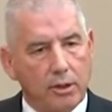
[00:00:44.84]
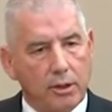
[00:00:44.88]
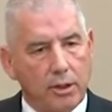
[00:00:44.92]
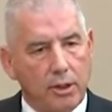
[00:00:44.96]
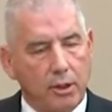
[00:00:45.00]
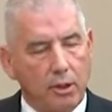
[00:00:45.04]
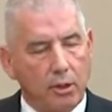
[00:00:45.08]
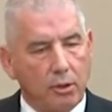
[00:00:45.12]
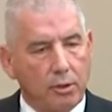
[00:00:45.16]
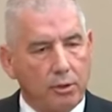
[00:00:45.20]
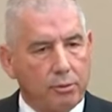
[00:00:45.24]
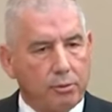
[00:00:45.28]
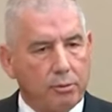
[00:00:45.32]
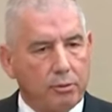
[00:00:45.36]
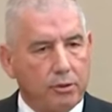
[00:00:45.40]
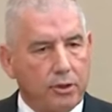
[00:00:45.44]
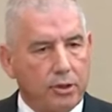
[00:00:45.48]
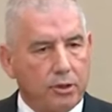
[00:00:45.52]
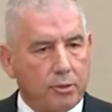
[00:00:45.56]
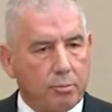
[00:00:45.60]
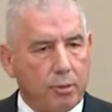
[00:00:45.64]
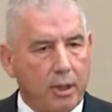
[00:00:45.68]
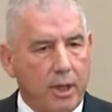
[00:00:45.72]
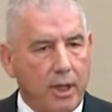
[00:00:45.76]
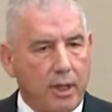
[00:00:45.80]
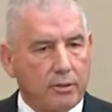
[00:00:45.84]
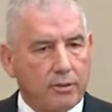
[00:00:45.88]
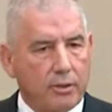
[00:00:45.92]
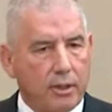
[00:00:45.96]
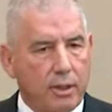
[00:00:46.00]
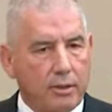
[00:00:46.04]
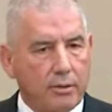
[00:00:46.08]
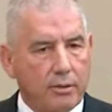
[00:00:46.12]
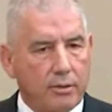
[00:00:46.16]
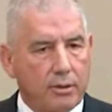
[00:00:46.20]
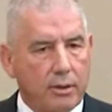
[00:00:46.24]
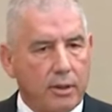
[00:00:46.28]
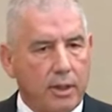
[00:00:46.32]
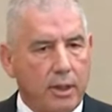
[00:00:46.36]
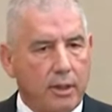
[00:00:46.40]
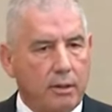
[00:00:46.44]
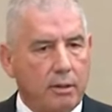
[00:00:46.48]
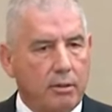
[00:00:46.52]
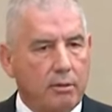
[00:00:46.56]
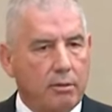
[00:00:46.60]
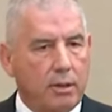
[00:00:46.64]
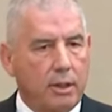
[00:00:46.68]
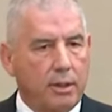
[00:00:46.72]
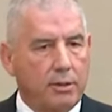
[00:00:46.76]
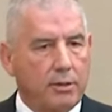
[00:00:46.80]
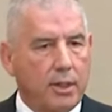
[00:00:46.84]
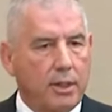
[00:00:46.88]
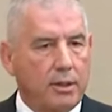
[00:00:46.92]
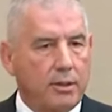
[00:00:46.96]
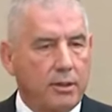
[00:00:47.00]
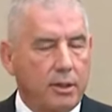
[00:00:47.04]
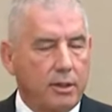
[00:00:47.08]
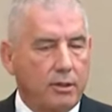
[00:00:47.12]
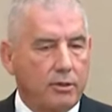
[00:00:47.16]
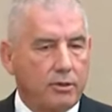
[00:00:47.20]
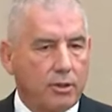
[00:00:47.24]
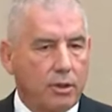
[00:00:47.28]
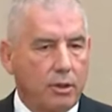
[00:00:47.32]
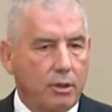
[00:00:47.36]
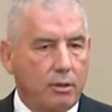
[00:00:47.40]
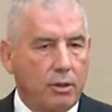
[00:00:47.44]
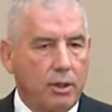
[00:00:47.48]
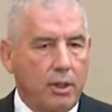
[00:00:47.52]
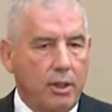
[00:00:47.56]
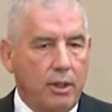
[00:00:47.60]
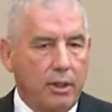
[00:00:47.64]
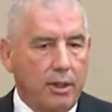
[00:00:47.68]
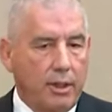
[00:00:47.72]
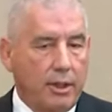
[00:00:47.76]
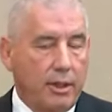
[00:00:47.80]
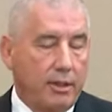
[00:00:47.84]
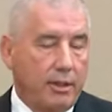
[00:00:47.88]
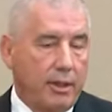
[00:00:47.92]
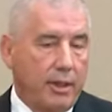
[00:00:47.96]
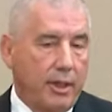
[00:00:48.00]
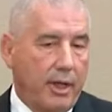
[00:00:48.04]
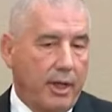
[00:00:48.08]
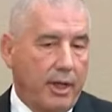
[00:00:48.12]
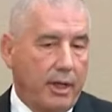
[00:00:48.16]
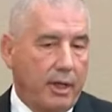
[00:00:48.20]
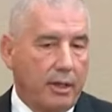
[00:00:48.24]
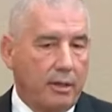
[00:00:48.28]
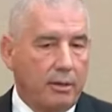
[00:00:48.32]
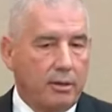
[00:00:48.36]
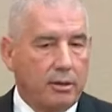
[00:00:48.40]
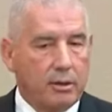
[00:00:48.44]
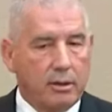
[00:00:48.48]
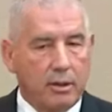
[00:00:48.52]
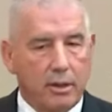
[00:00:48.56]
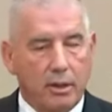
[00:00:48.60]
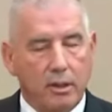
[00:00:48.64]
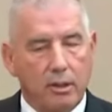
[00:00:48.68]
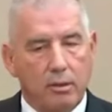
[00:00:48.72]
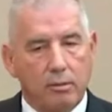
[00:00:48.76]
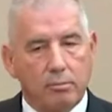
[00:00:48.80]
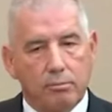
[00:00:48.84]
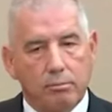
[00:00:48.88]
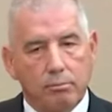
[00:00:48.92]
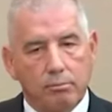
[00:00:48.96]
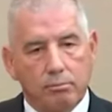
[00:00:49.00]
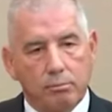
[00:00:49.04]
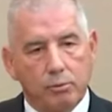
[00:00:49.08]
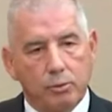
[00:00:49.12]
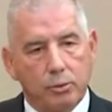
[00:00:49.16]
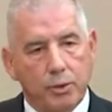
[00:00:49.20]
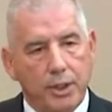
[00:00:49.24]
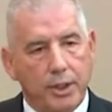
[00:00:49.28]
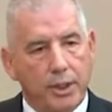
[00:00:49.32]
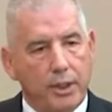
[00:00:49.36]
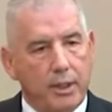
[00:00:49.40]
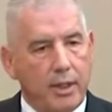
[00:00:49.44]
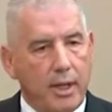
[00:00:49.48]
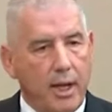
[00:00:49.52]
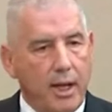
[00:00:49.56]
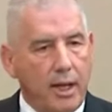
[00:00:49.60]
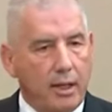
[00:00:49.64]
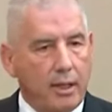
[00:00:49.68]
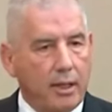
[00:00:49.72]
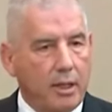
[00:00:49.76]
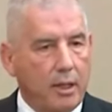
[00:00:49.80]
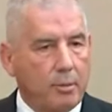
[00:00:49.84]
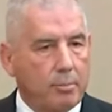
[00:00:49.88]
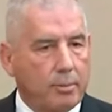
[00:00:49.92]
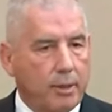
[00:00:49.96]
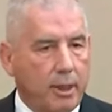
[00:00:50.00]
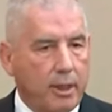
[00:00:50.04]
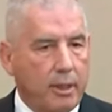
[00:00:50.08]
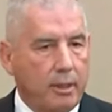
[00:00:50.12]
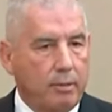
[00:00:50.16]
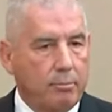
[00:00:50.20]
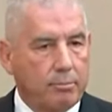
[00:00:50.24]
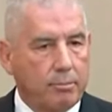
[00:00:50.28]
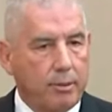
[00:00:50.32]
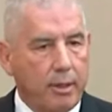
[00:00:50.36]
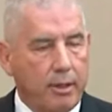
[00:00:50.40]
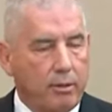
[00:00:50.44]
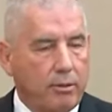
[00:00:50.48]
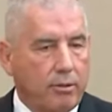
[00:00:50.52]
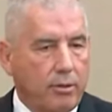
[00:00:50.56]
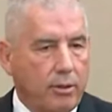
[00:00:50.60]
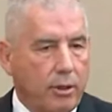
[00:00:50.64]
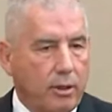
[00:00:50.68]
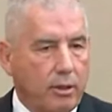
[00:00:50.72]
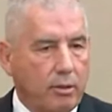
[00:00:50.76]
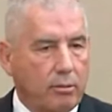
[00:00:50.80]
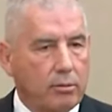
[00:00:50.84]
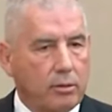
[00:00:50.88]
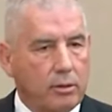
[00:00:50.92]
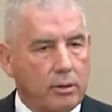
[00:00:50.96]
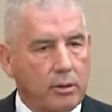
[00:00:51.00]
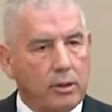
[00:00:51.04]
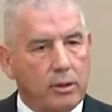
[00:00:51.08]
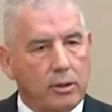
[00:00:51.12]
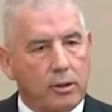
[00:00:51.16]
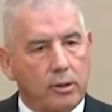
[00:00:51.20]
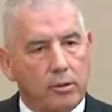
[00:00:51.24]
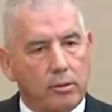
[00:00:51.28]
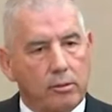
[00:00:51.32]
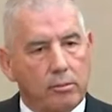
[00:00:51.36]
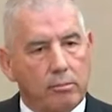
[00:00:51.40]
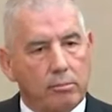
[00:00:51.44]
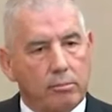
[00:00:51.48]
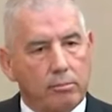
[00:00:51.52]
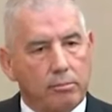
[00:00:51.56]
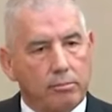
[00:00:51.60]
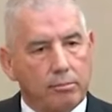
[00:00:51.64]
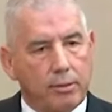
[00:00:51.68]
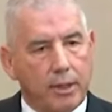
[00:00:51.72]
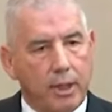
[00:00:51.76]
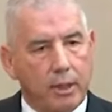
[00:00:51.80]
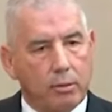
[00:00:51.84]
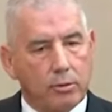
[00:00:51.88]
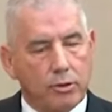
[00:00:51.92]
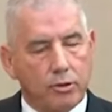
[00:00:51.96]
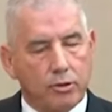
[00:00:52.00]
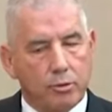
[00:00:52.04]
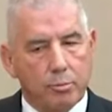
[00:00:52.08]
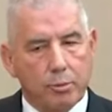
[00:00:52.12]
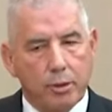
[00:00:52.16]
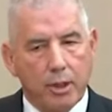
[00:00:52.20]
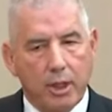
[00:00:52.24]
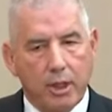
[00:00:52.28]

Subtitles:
going to go through this process, and then did so. In the end, we didn't add anybody, but that was the